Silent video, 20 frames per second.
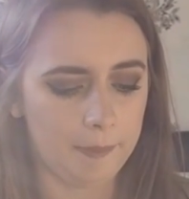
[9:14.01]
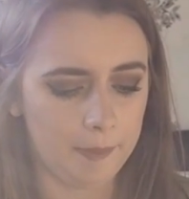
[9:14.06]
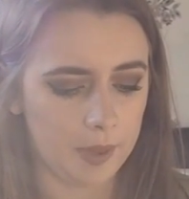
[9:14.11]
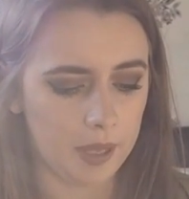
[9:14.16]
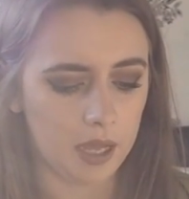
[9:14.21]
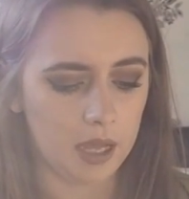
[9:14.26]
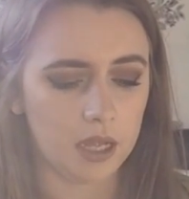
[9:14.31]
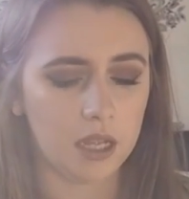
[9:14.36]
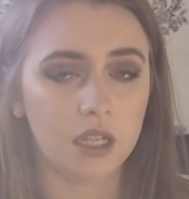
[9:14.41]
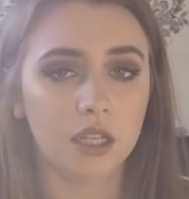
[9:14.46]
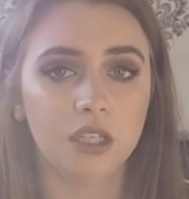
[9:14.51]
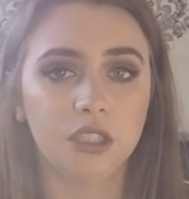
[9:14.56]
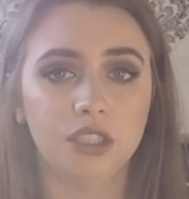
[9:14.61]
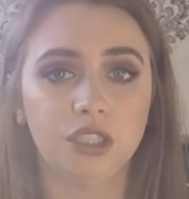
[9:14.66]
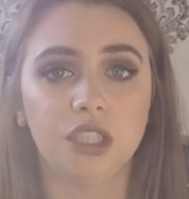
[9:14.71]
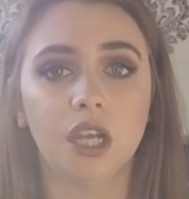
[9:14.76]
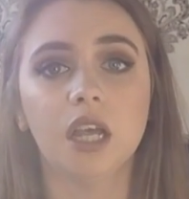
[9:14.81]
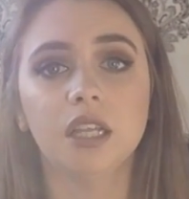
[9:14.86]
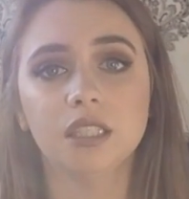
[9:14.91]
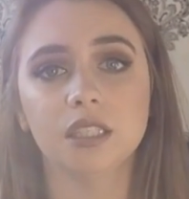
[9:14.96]
But
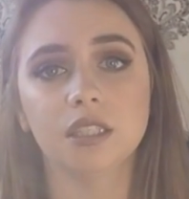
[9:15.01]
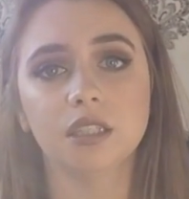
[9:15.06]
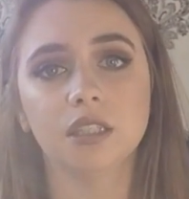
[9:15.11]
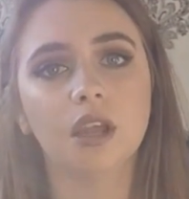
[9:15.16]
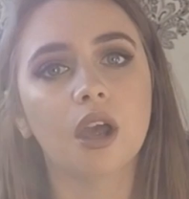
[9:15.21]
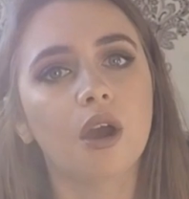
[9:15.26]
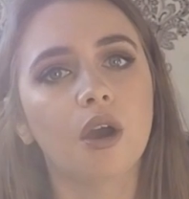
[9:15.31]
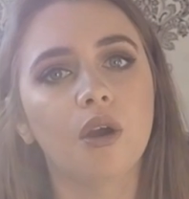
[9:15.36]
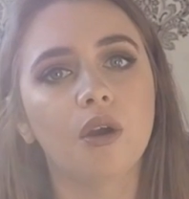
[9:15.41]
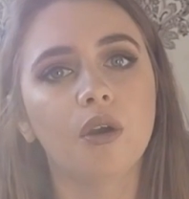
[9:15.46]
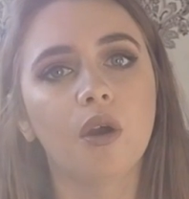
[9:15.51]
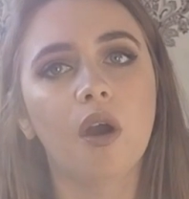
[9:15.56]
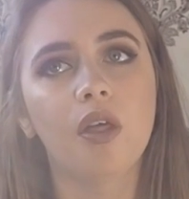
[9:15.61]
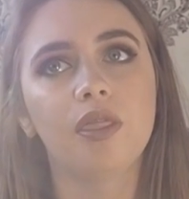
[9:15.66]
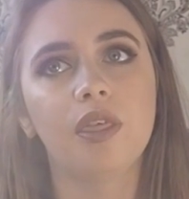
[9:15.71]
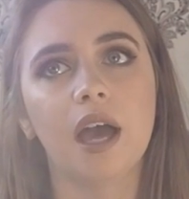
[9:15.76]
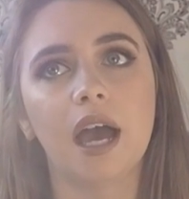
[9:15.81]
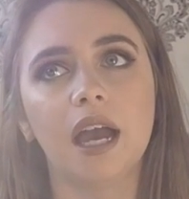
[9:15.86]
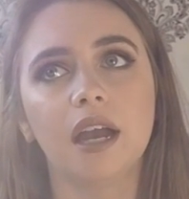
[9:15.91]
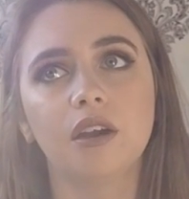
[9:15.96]
just know
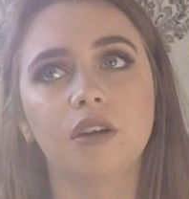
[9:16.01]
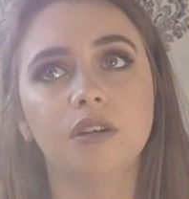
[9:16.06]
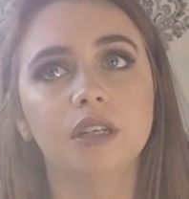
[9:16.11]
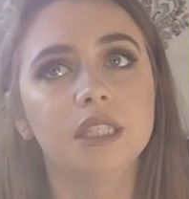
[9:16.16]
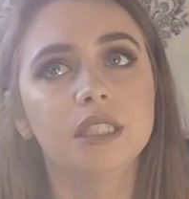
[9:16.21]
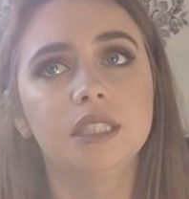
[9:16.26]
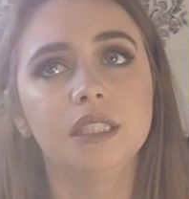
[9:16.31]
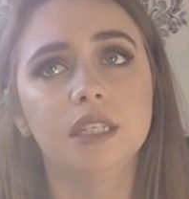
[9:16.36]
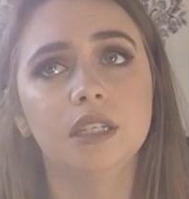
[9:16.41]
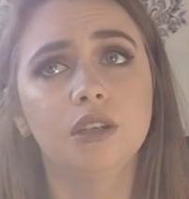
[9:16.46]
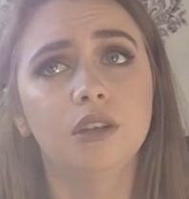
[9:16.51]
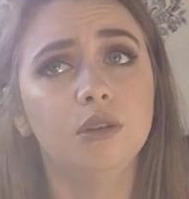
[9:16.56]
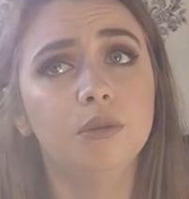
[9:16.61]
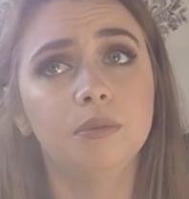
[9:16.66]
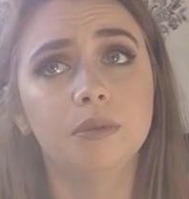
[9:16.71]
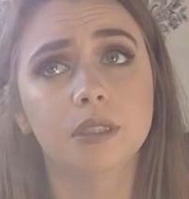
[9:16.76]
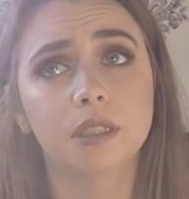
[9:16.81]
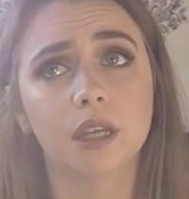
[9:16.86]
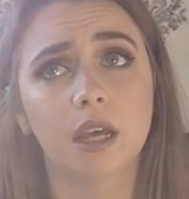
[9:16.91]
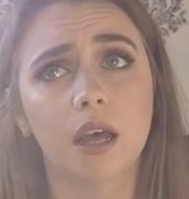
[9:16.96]
that Christian
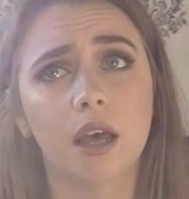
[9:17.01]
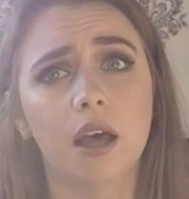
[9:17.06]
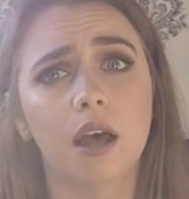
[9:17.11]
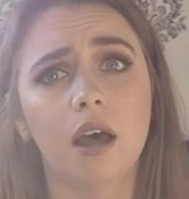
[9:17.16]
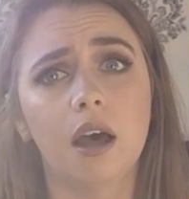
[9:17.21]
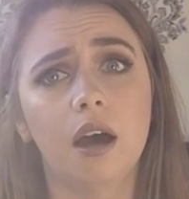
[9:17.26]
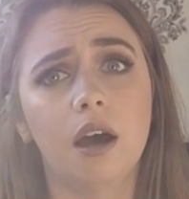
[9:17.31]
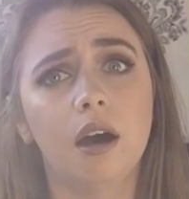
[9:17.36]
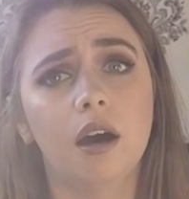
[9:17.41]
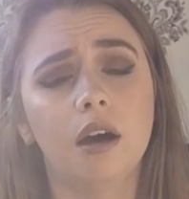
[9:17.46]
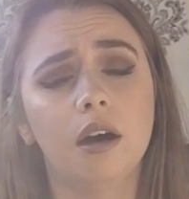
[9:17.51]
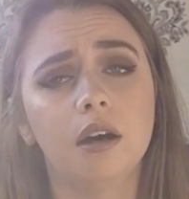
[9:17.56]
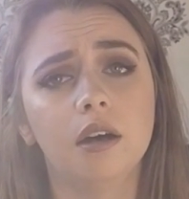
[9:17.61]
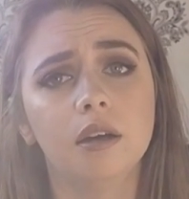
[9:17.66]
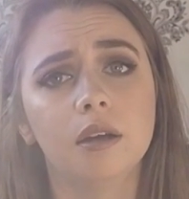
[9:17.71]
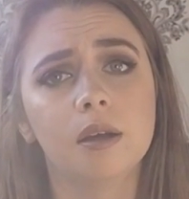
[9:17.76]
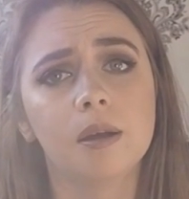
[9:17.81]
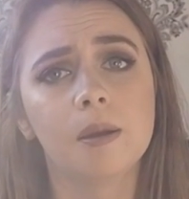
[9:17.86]
Louboutin are,